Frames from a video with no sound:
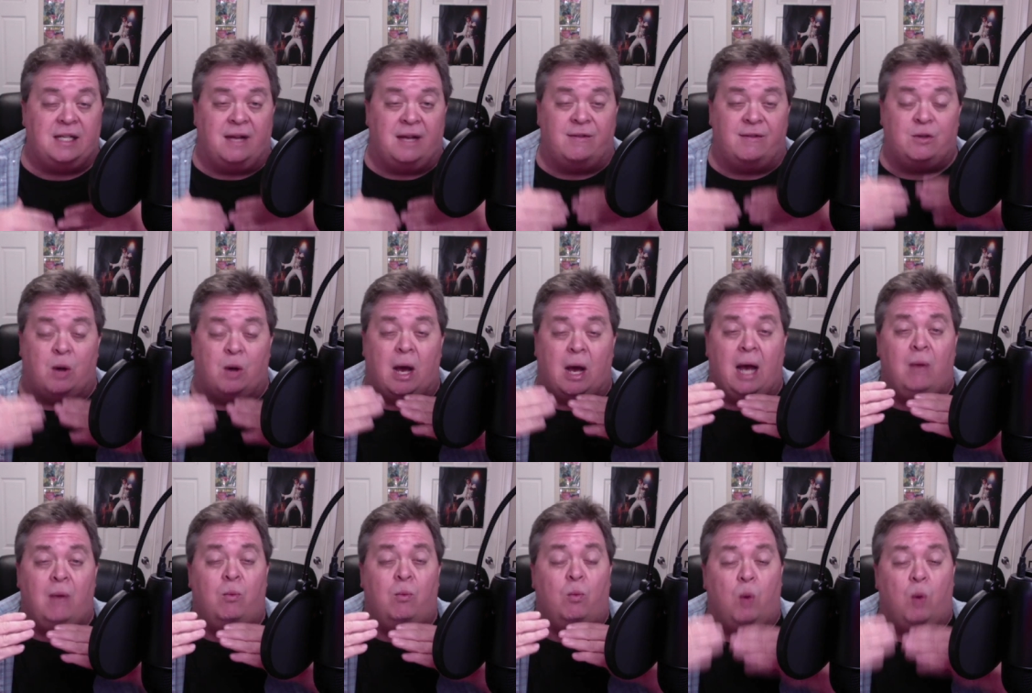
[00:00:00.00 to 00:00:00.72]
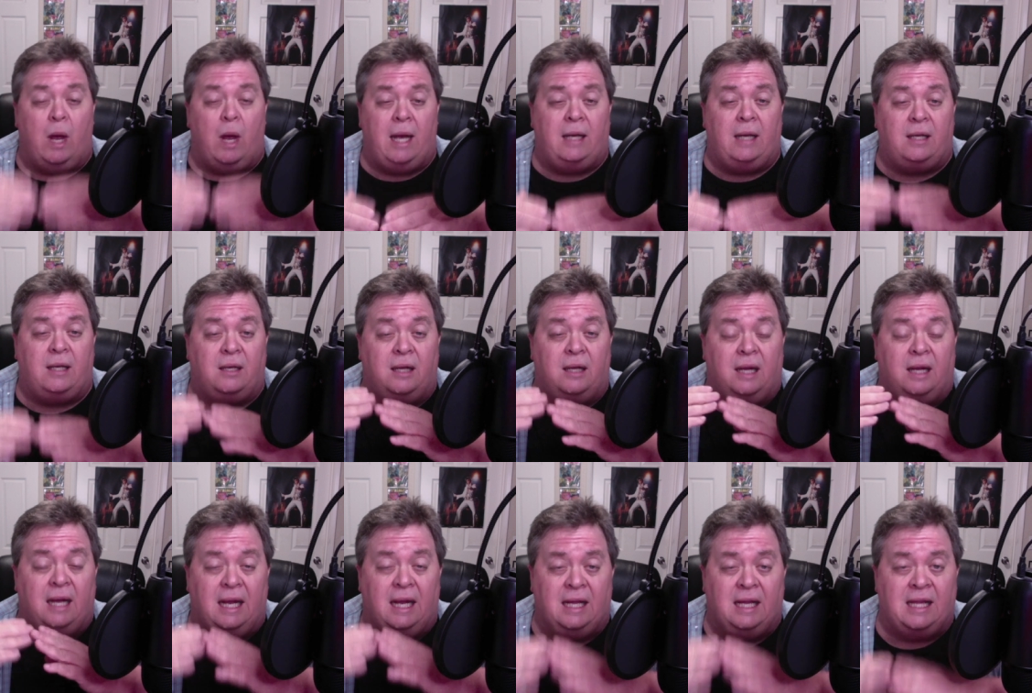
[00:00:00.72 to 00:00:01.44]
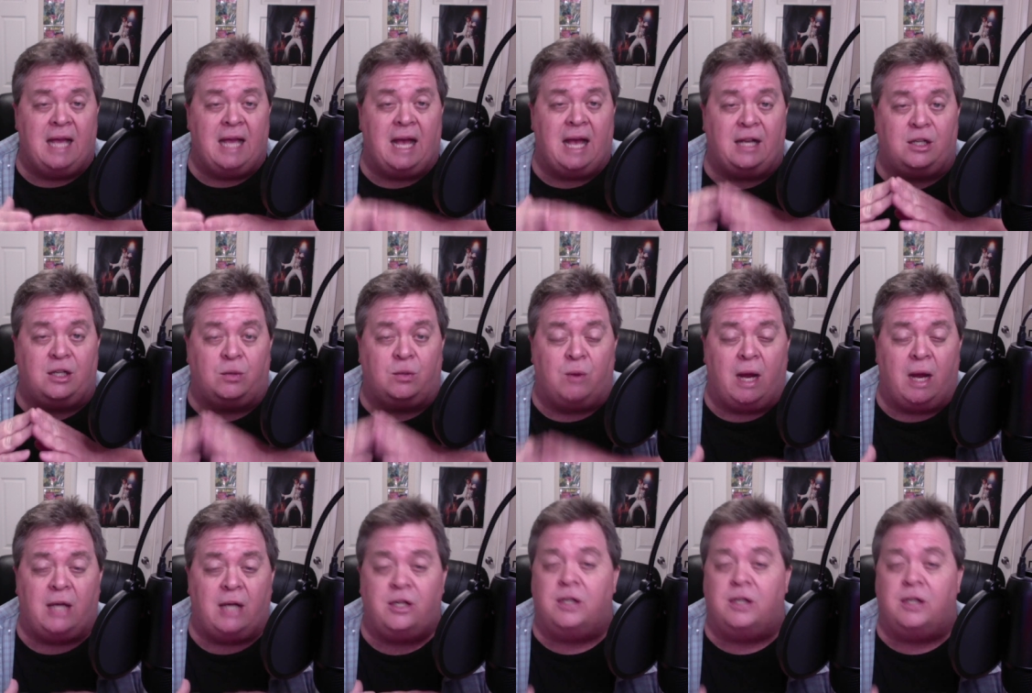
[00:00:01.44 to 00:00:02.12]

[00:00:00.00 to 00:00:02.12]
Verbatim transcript: So I went in that direction.